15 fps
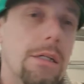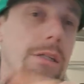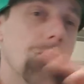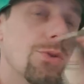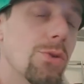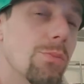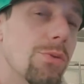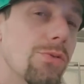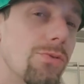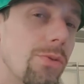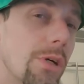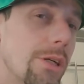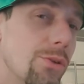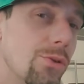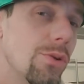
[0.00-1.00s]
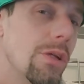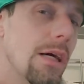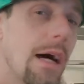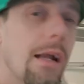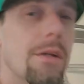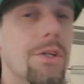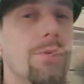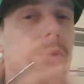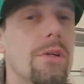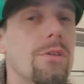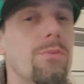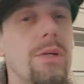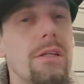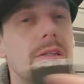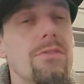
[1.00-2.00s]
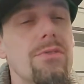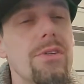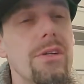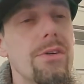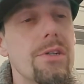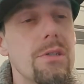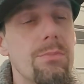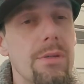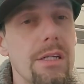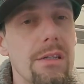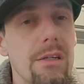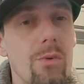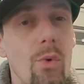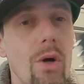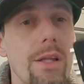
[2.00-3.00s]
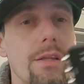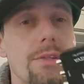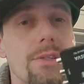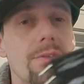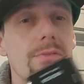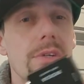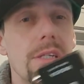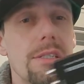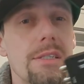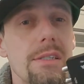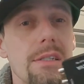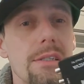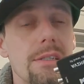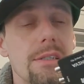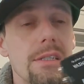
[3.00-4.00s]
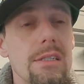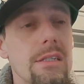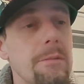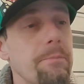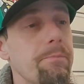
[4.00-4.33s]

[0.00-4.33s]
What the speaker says: So before I do that, I just wanted to make this video explaining what this device is.